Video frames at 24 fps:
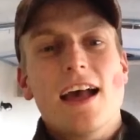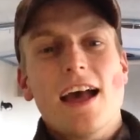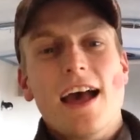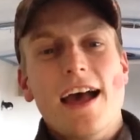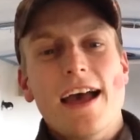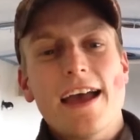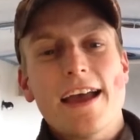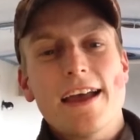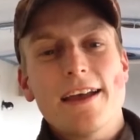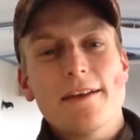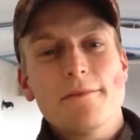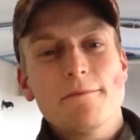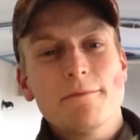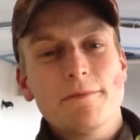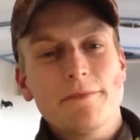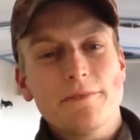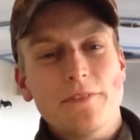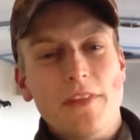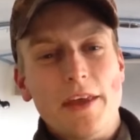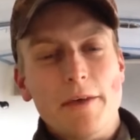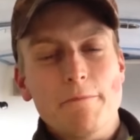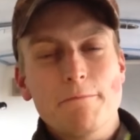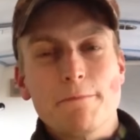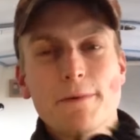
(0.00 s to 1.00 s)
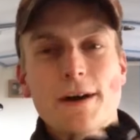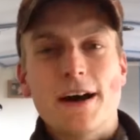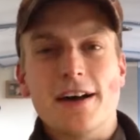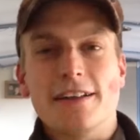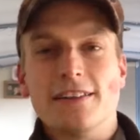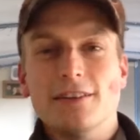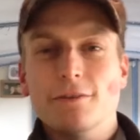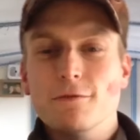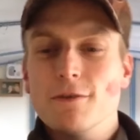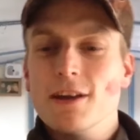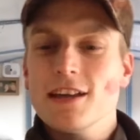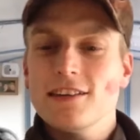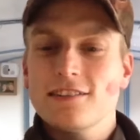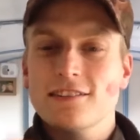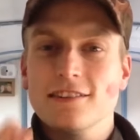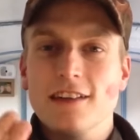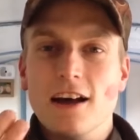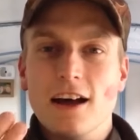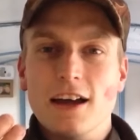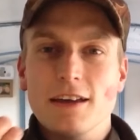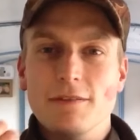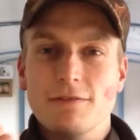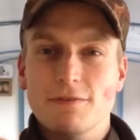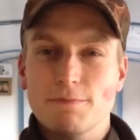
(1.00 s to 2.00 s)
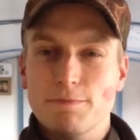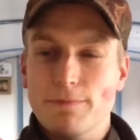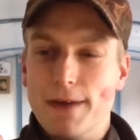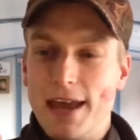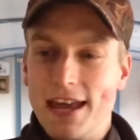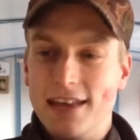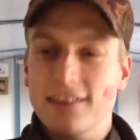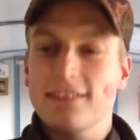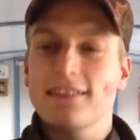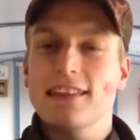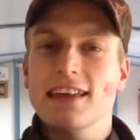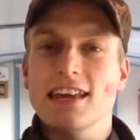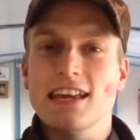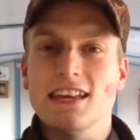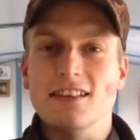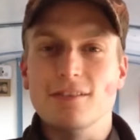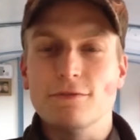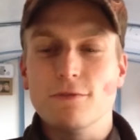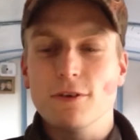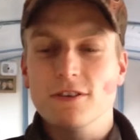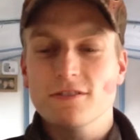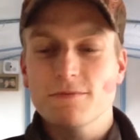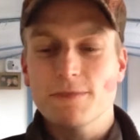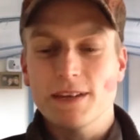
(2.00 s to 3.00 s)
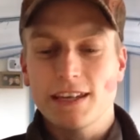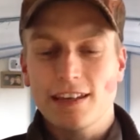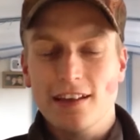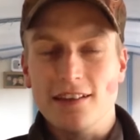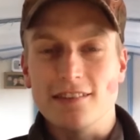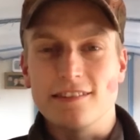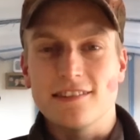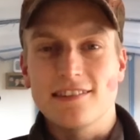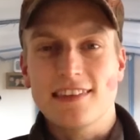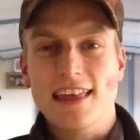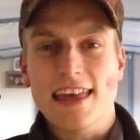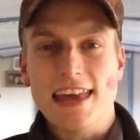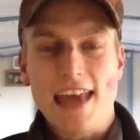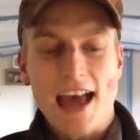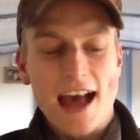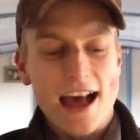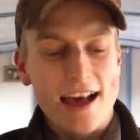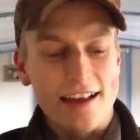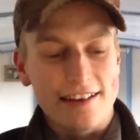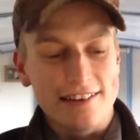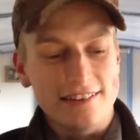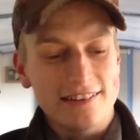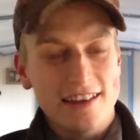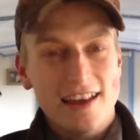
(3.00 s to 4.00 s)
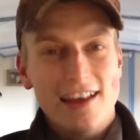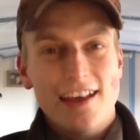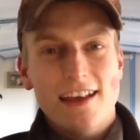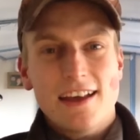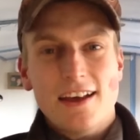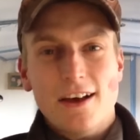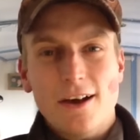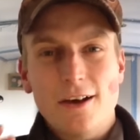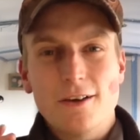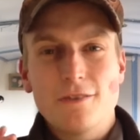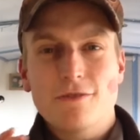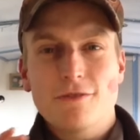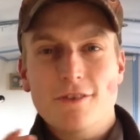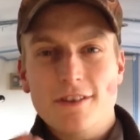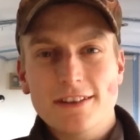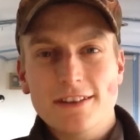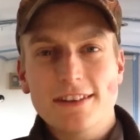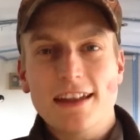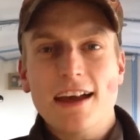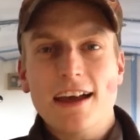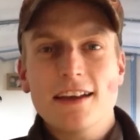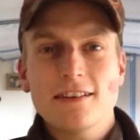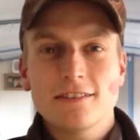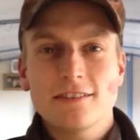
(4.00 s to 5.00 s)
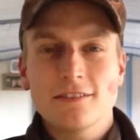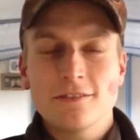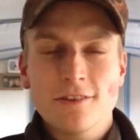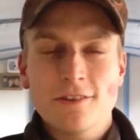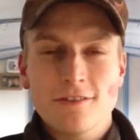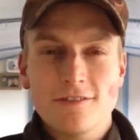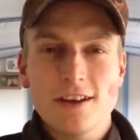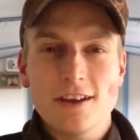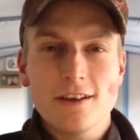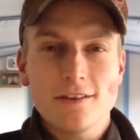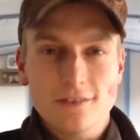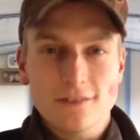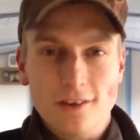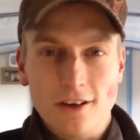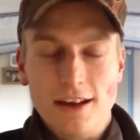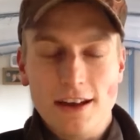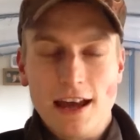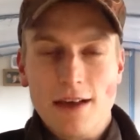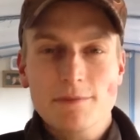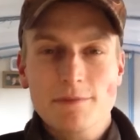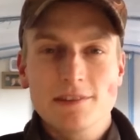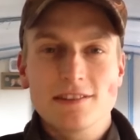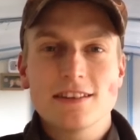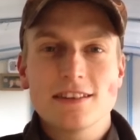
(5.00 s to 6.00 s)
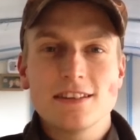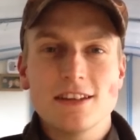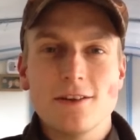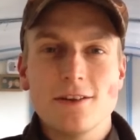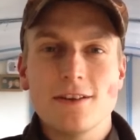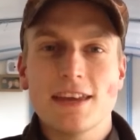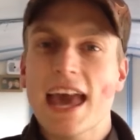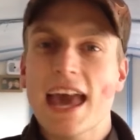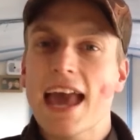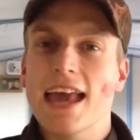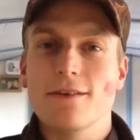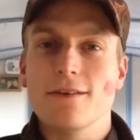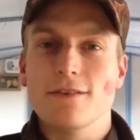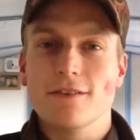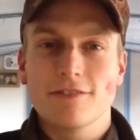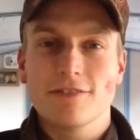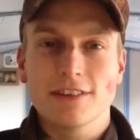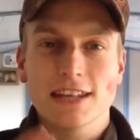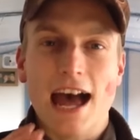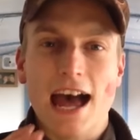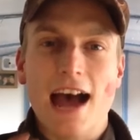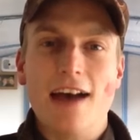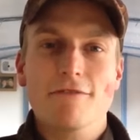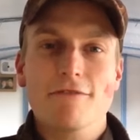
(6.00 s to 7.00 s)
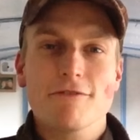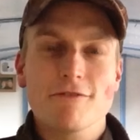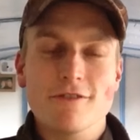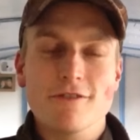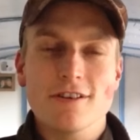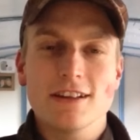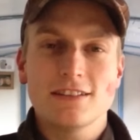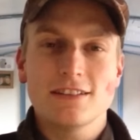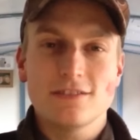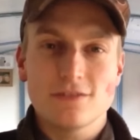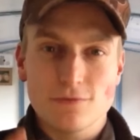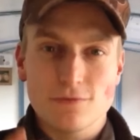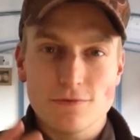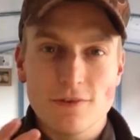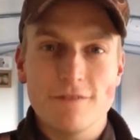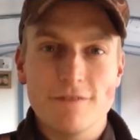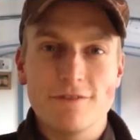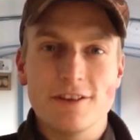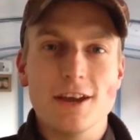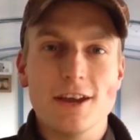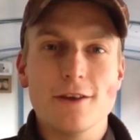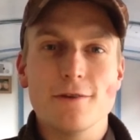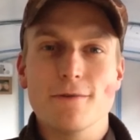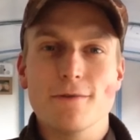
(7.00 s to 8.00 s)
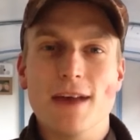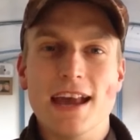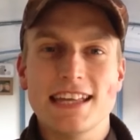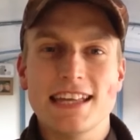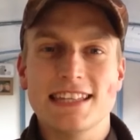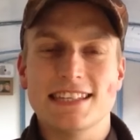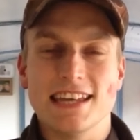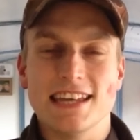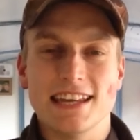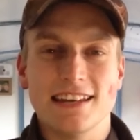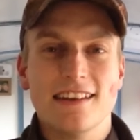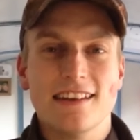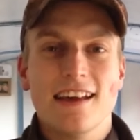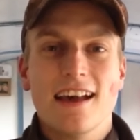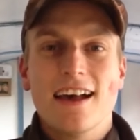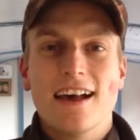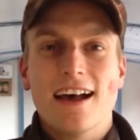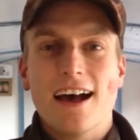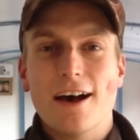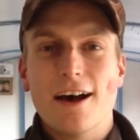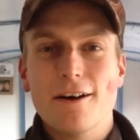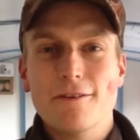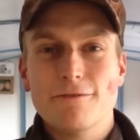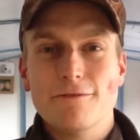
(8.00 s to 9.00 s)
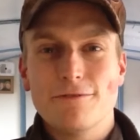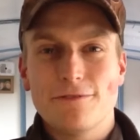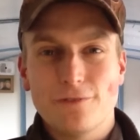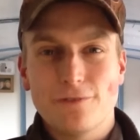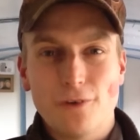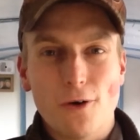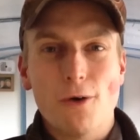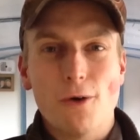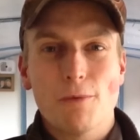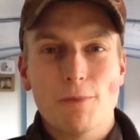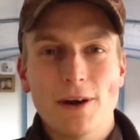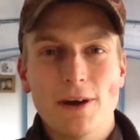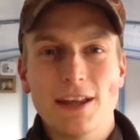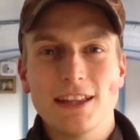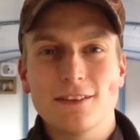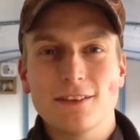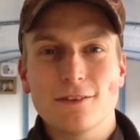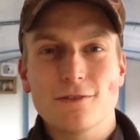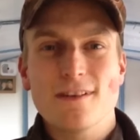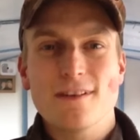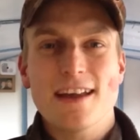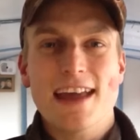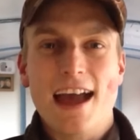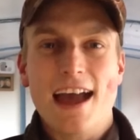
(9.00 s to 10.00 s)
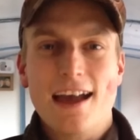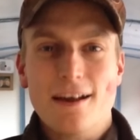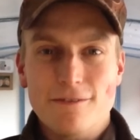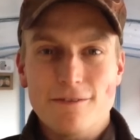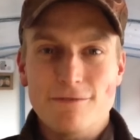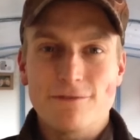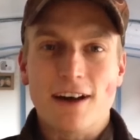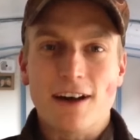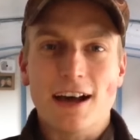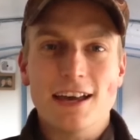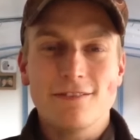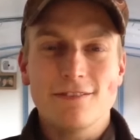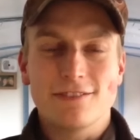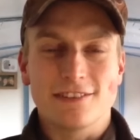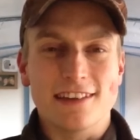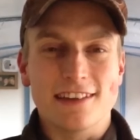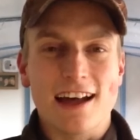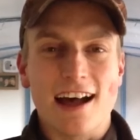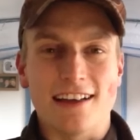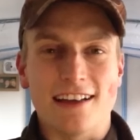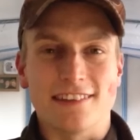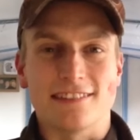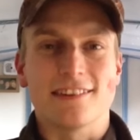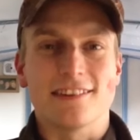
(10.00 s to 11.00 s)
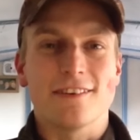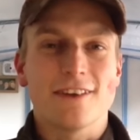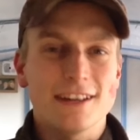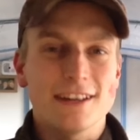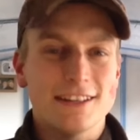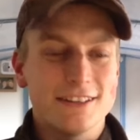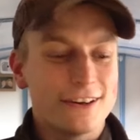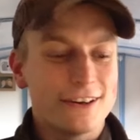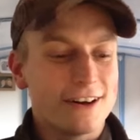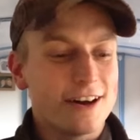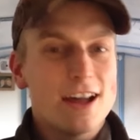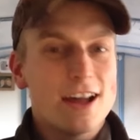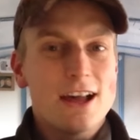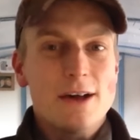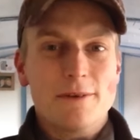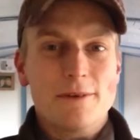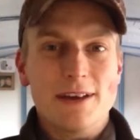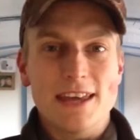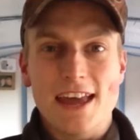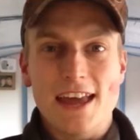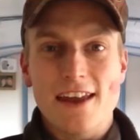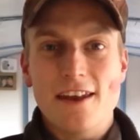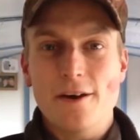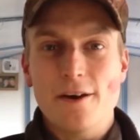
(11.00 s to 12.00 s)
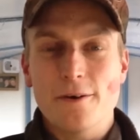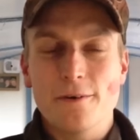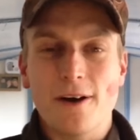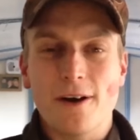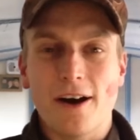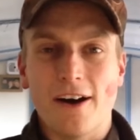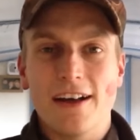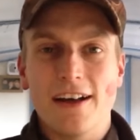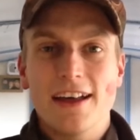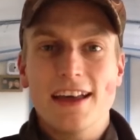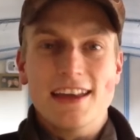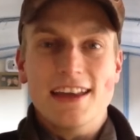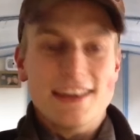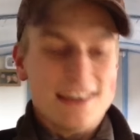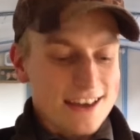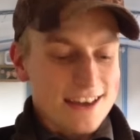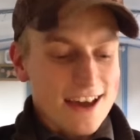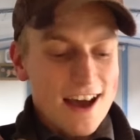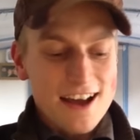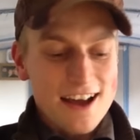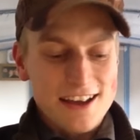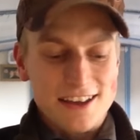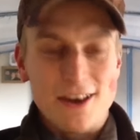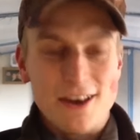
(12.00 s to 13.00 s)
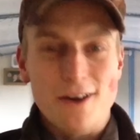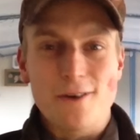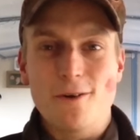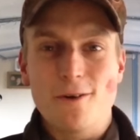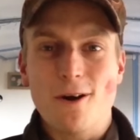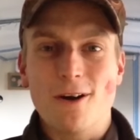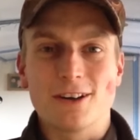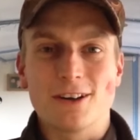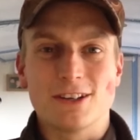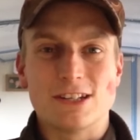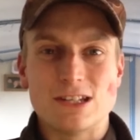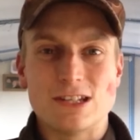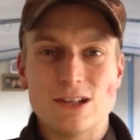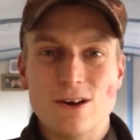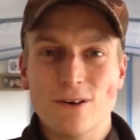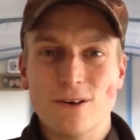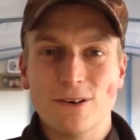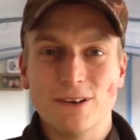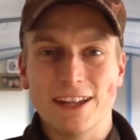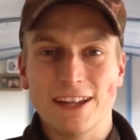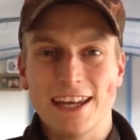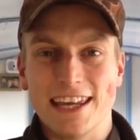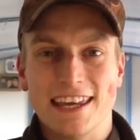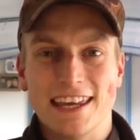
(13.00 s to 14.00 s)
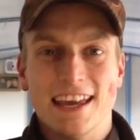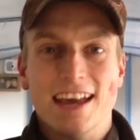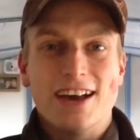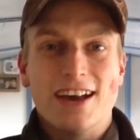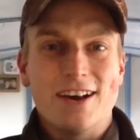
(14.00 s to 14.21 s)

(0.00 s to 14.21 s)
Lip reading: But the reason I've picked these was because they had over 1,000 reviews on Amazon UK with an average review rating of 4.3 out of 5 stars. So I thought, well, you know what? You can't go wrong, surely.